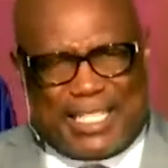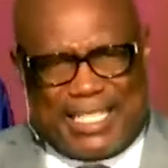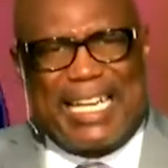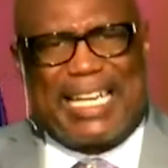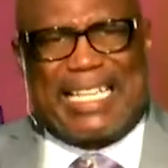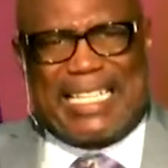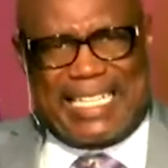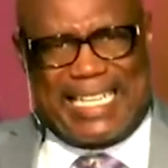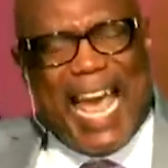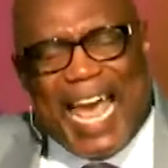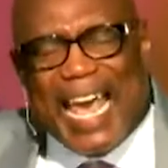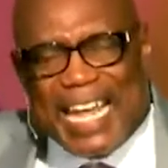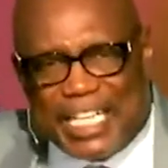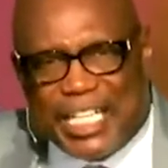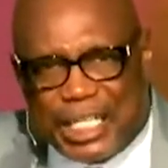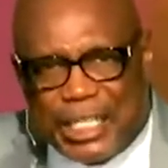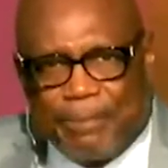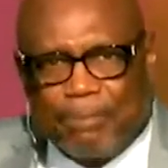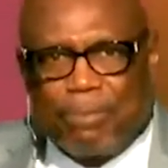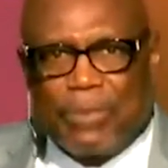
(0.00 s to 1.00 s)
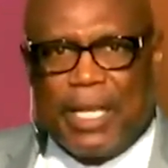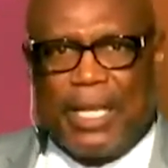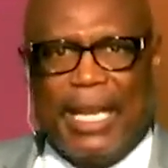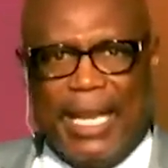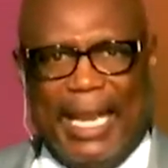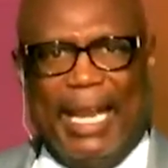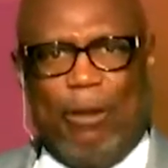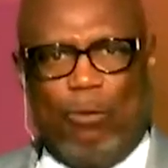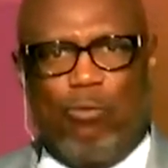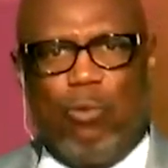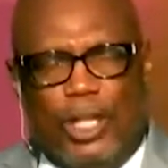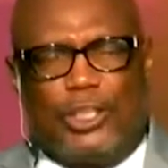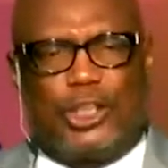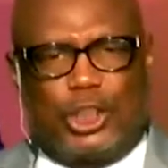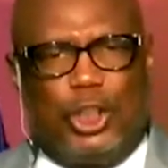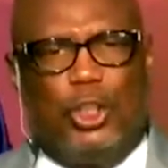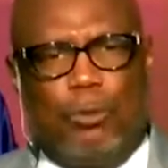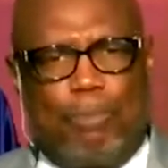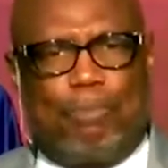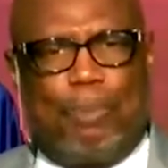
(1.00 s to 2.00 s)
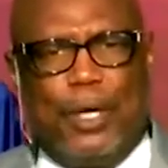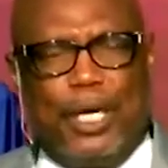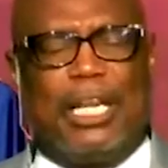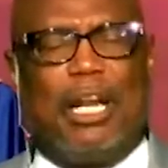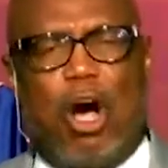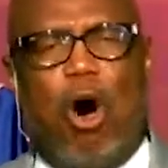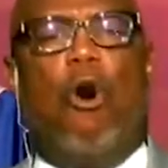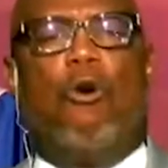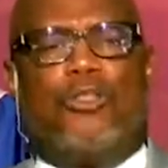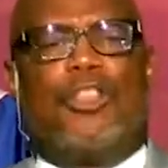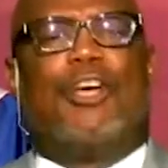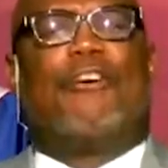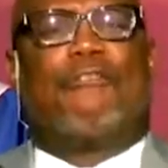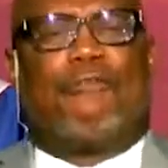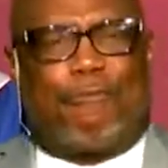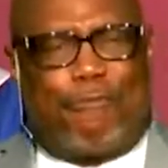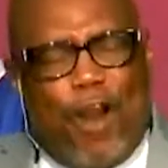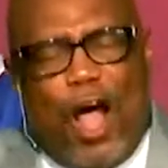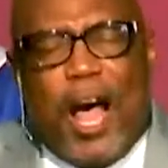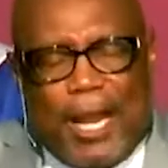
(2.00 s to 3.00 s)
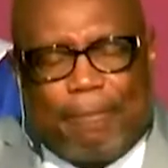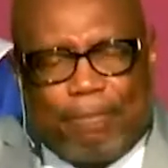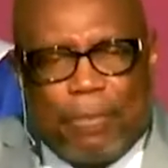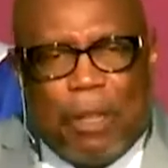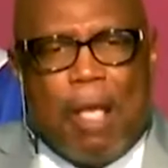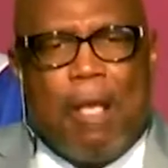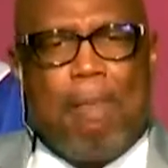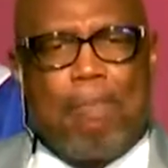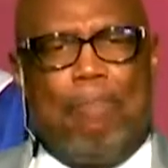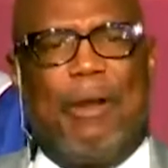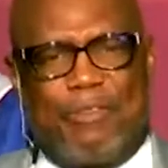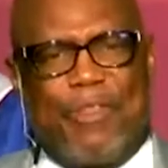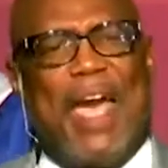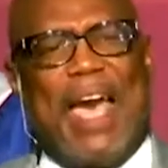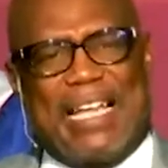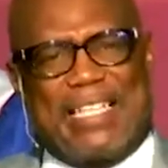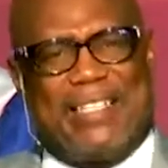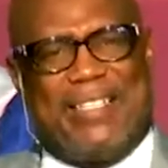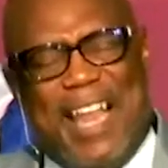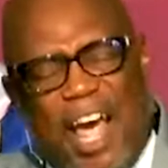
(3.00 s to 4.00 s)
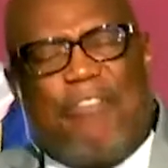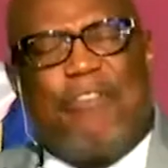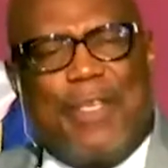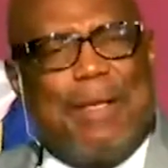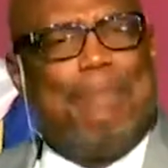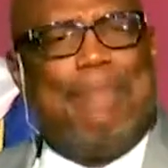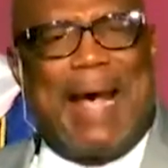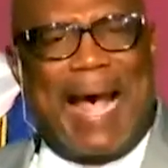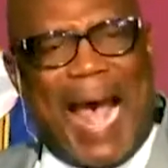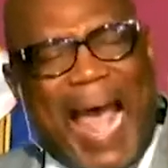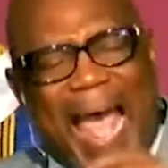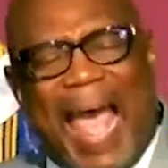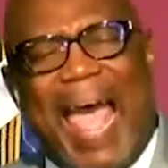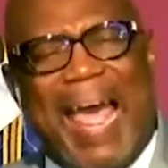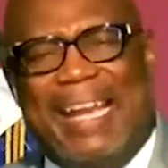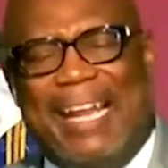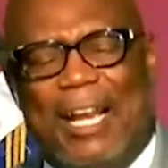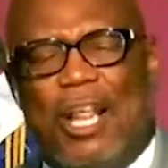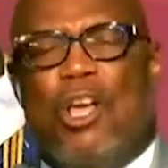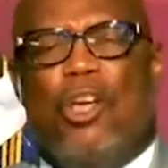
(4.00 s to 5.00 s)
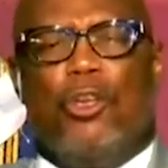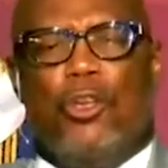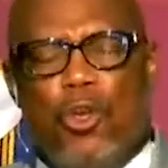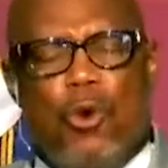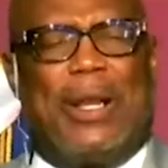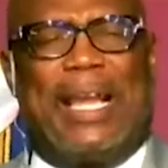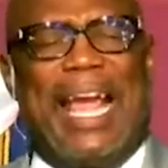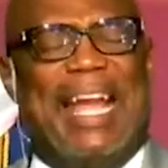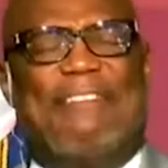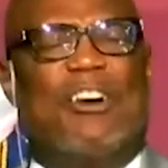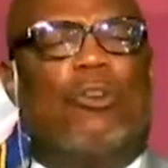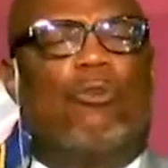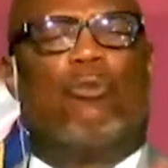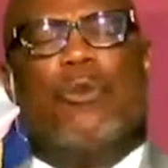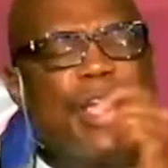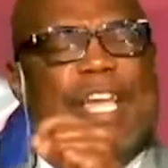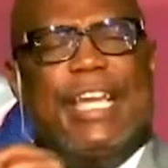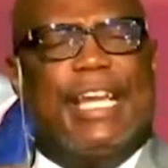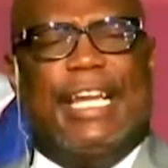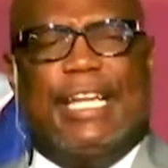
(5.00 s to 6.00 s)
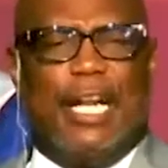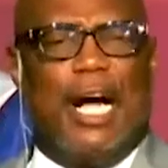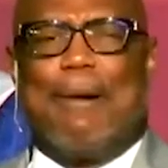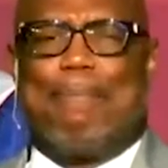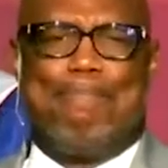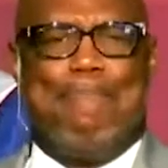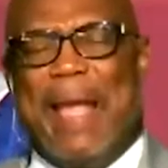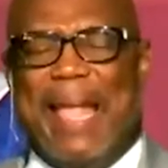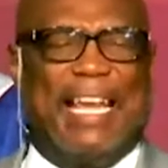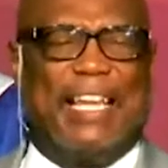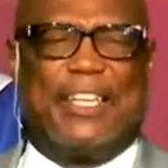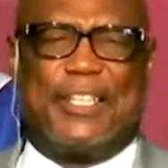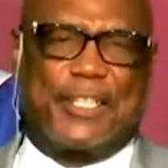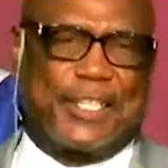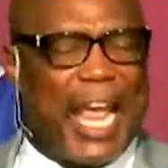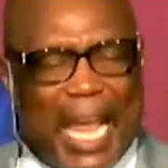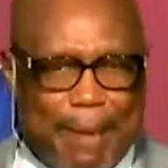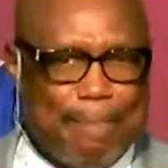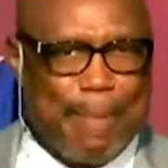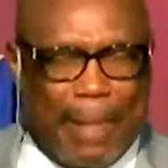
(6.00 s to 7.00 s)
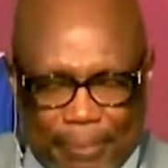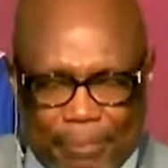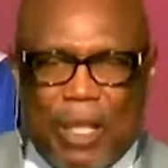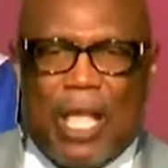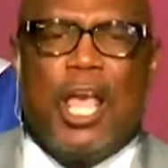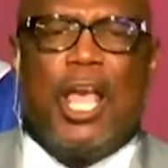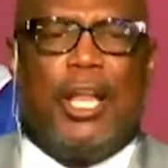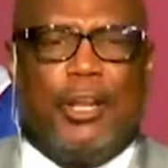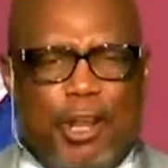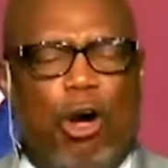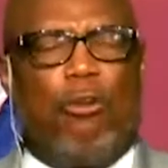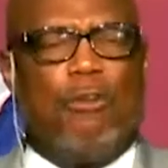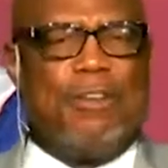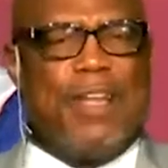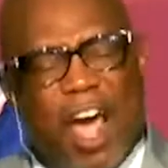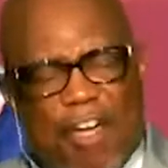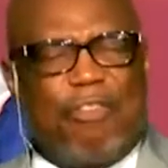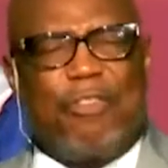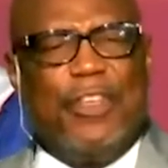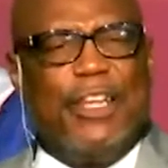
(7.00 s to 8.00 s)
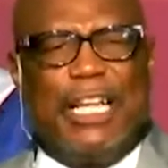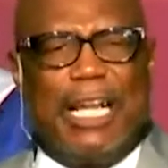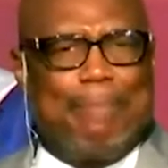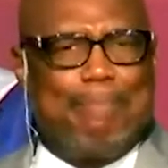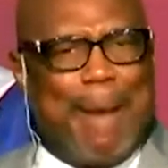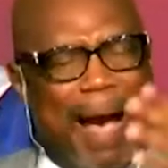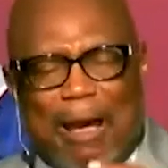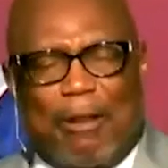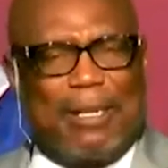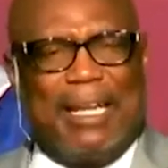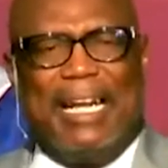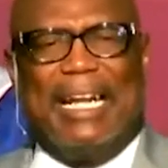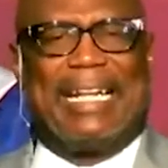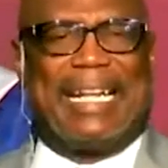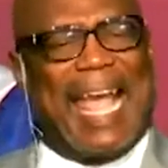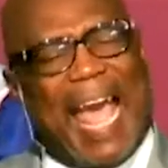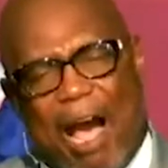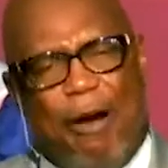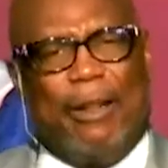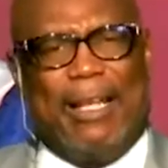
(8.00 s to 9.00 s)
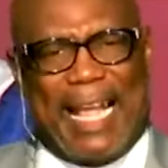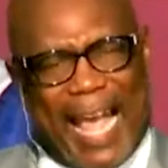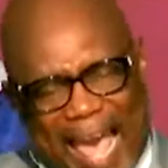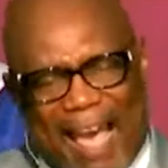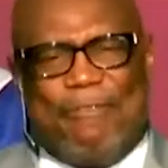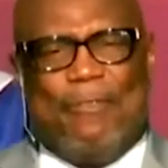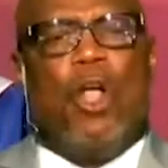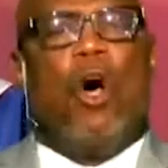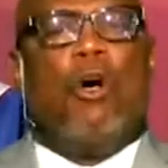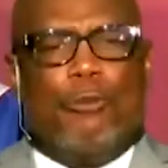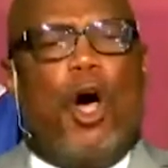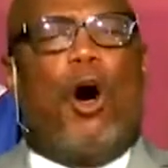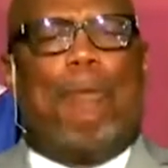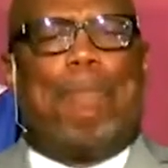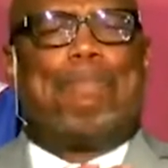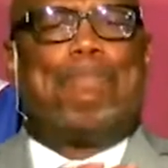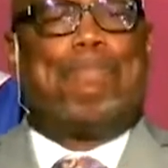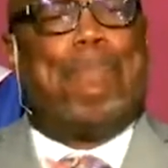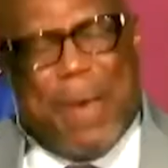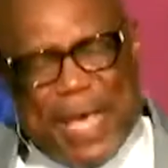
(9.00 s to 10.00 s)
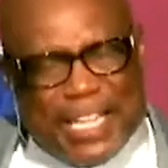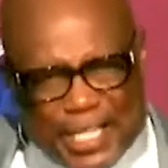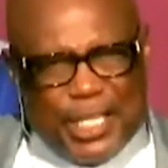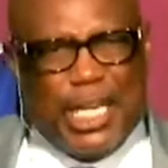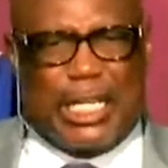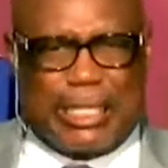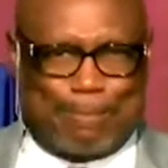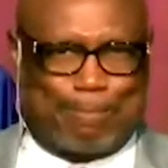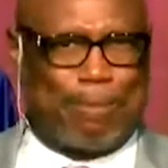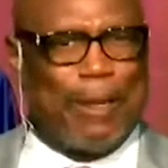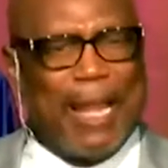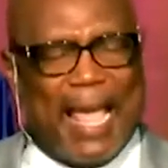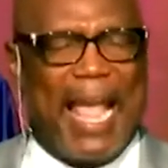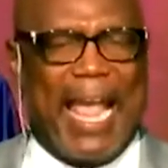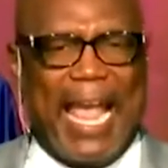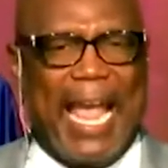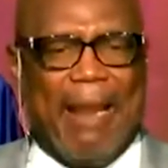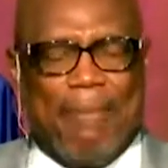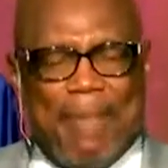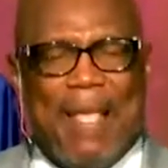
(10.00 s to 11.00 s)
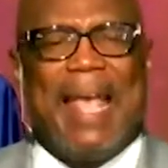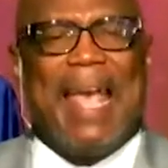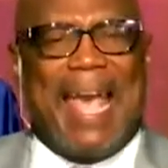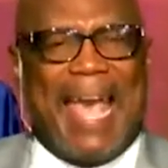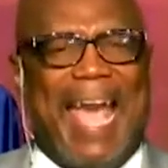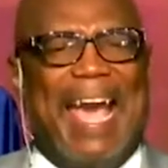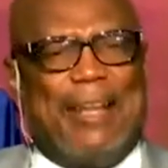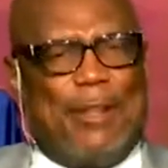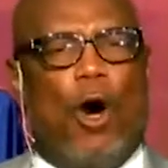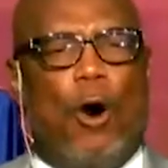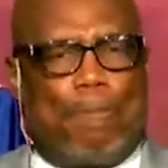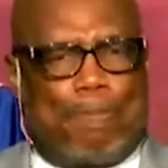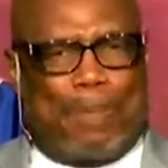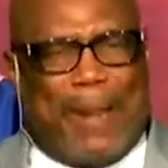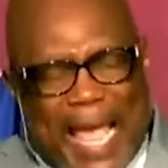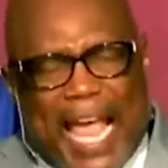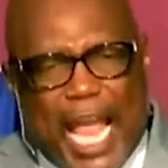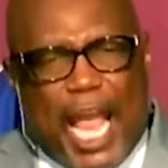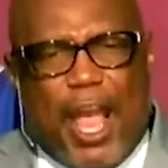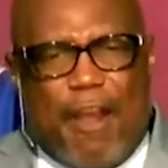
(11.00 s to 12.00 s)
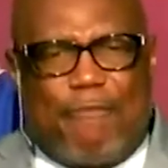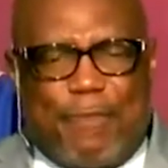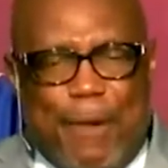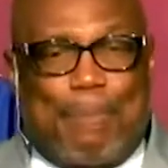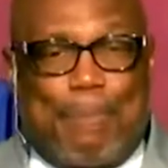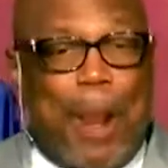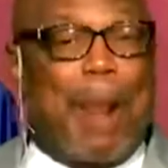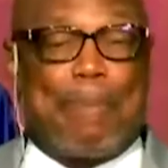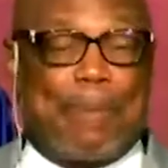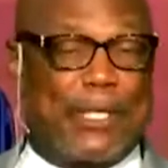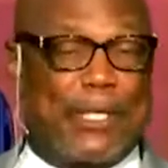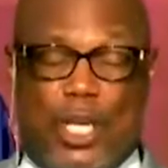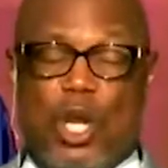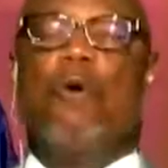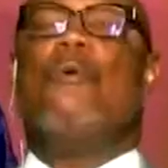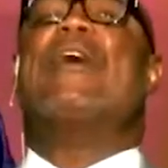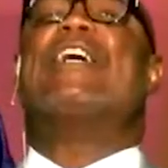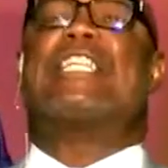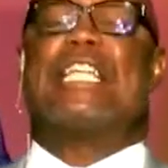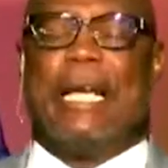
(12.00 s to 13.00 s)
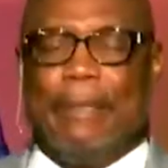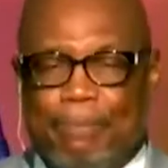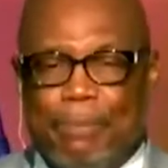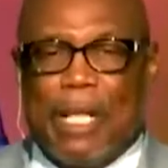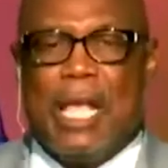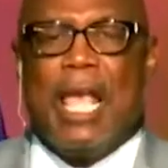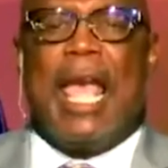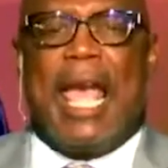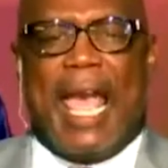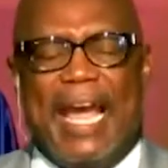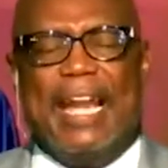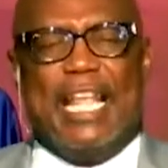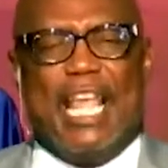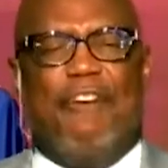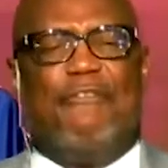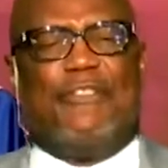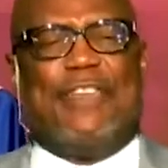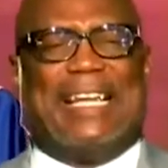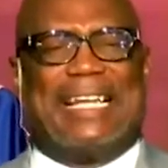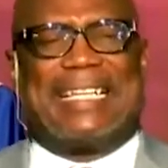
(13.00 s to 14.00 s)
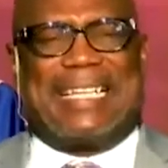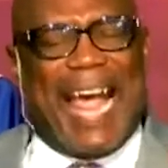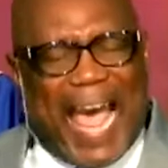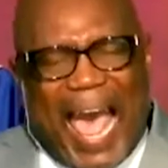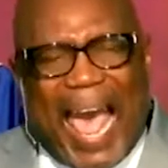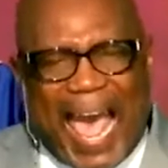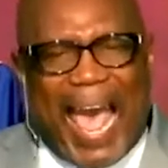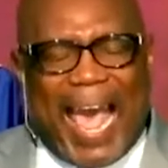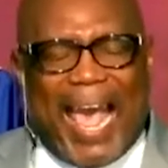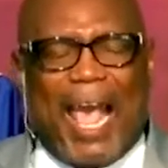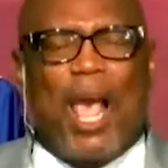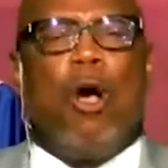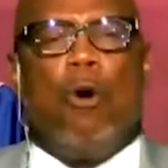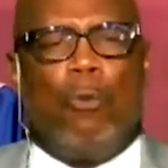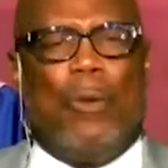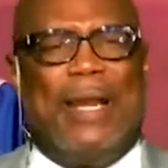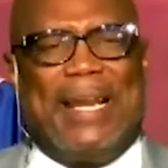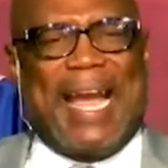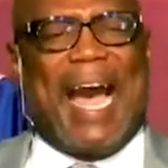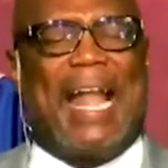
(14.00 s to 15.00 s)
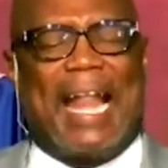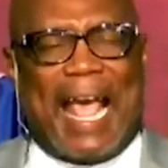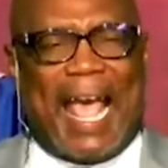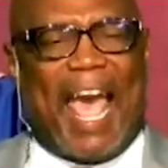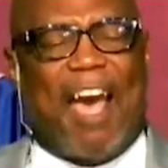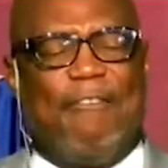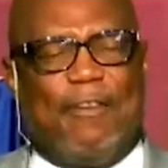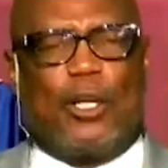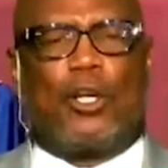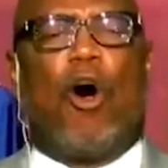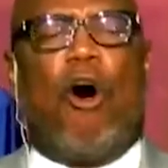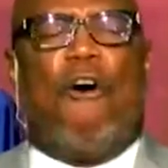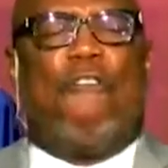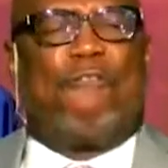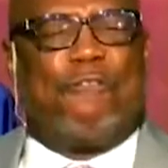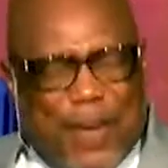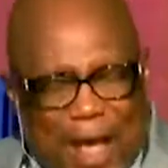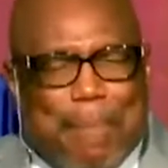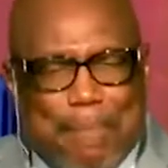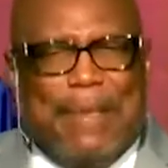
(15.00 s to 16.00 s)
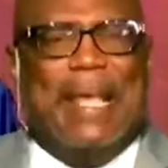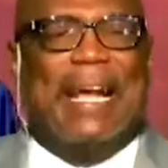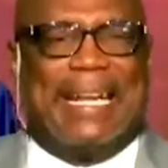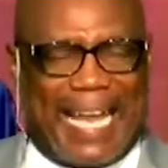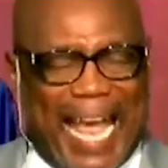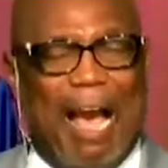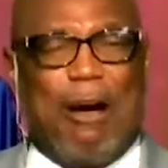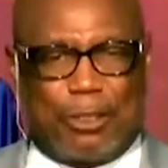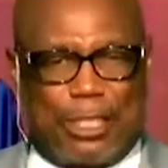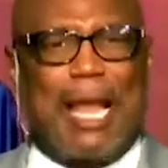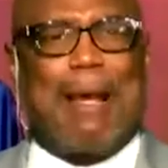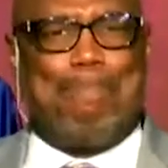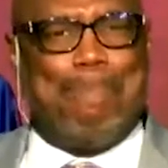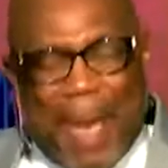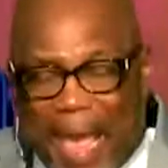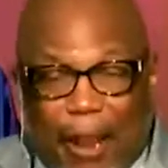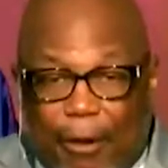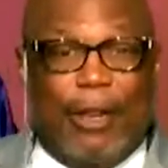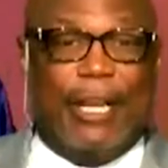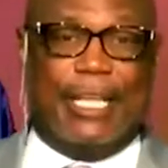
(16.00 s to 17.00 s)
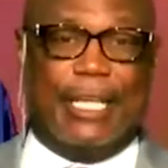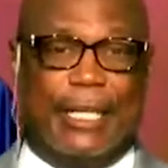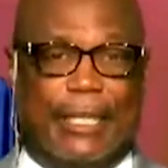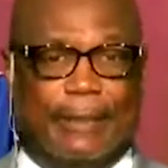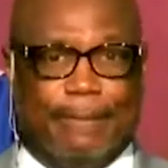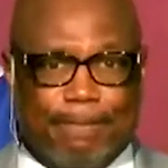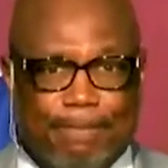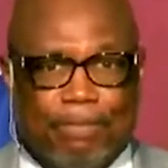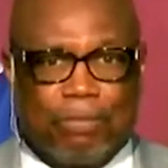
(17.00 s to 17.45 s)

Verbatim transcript: success, in what you put on the front, but there's nothing behind it. You can't even read a bank statement, know nothing about accounting, have no business plan, and no plan for perpetuity. And if you die, we got to have a GoFundMe account to bury you.